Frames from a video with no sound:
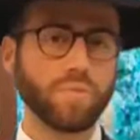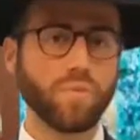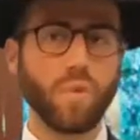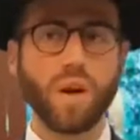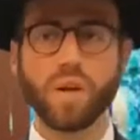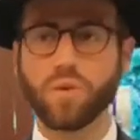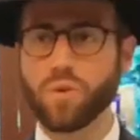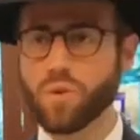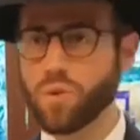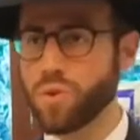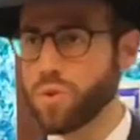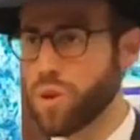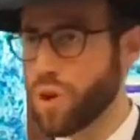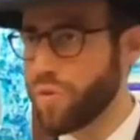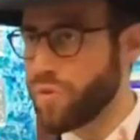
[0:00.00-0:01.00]
one
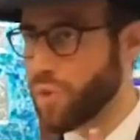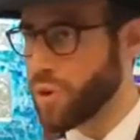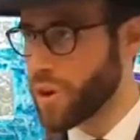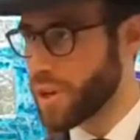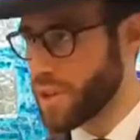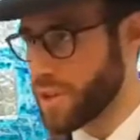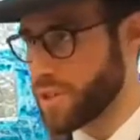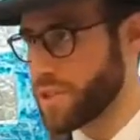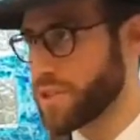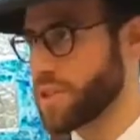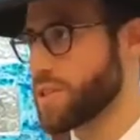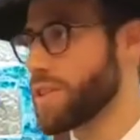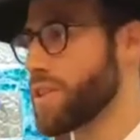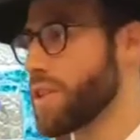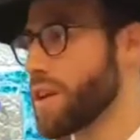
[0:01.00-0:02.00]
who
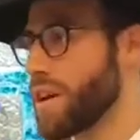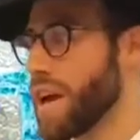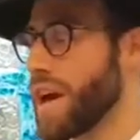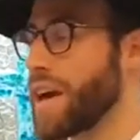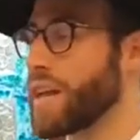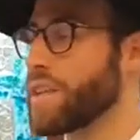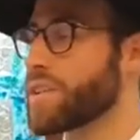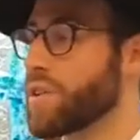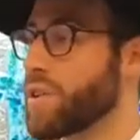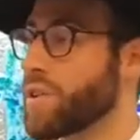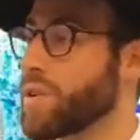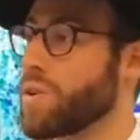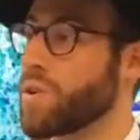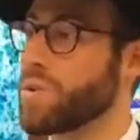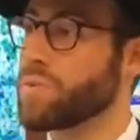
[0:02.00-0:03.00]
avoids and
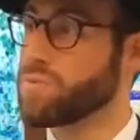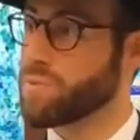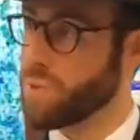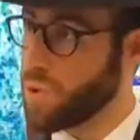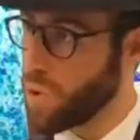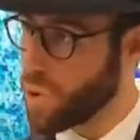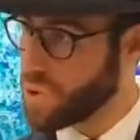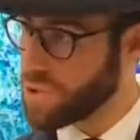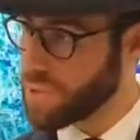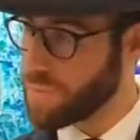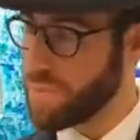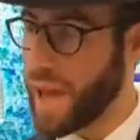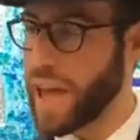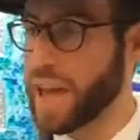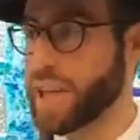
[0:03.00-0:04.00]
holds
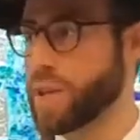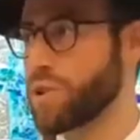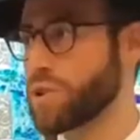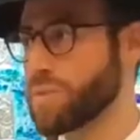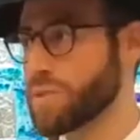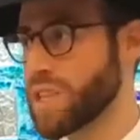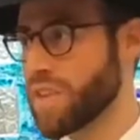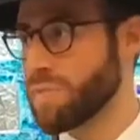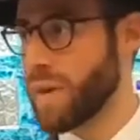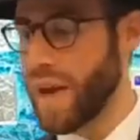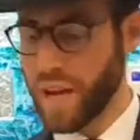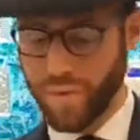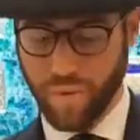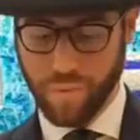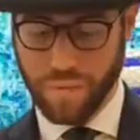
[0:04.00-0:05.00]
him back, holds himself
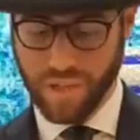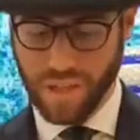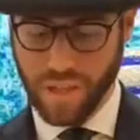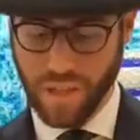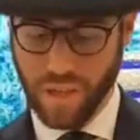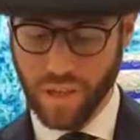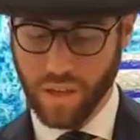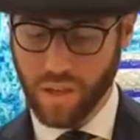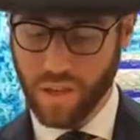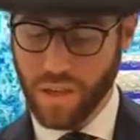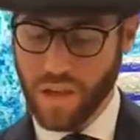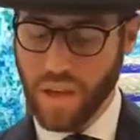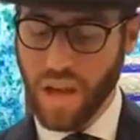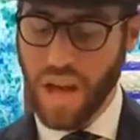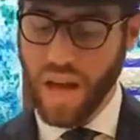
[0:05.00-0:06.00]
back from
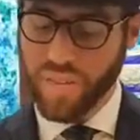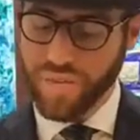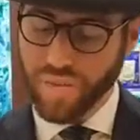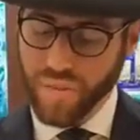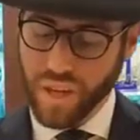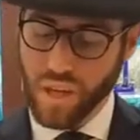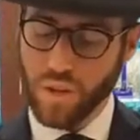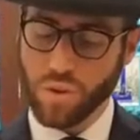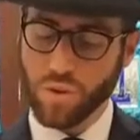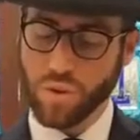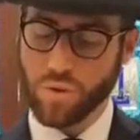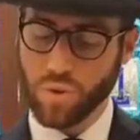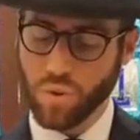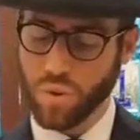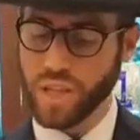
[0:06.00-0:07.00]
sinning.
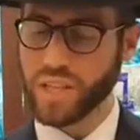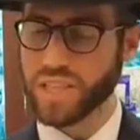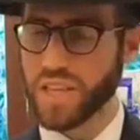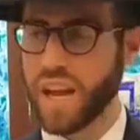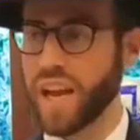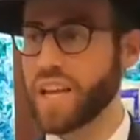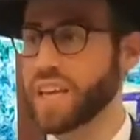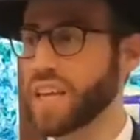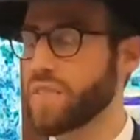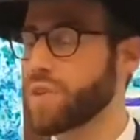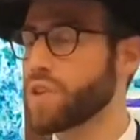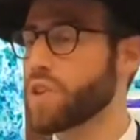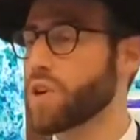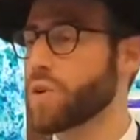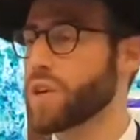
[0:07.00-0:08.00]
Afilu hu Israel,
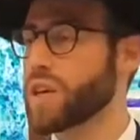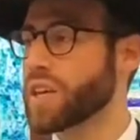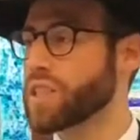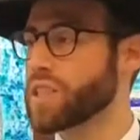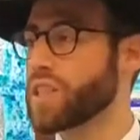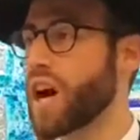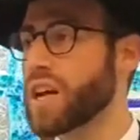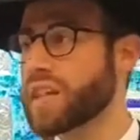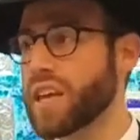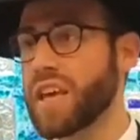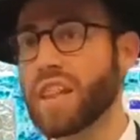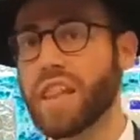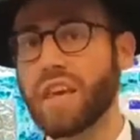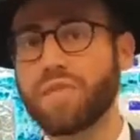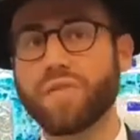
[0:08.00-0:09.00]
even though he is
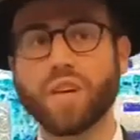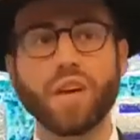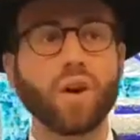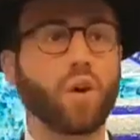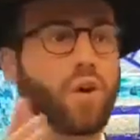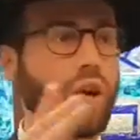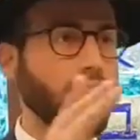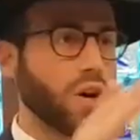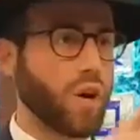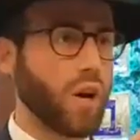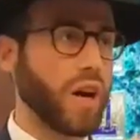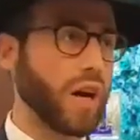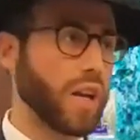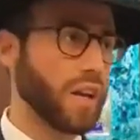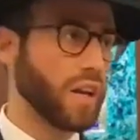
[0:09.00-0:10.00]
not a Levi or a
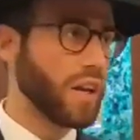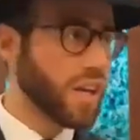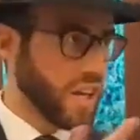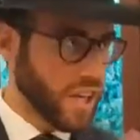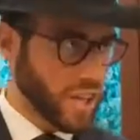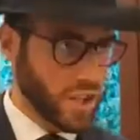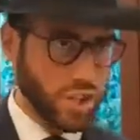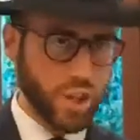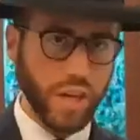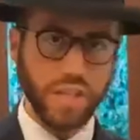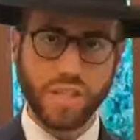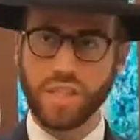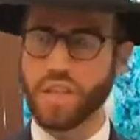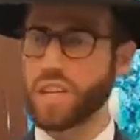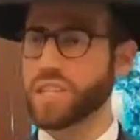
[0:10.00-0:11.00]
Kohen, he's
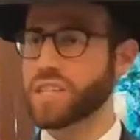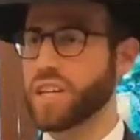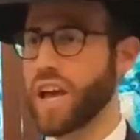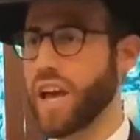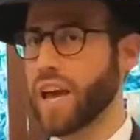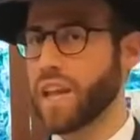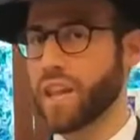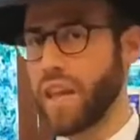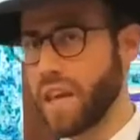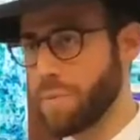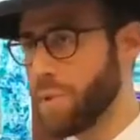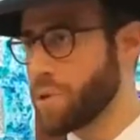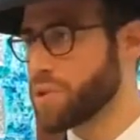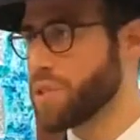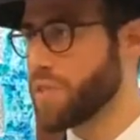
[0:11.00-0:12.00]
just an Israel,
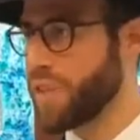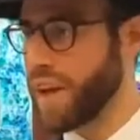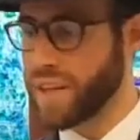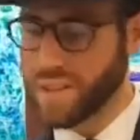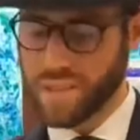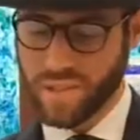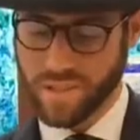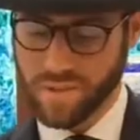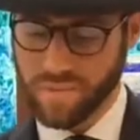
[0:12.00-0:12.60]
like most of us.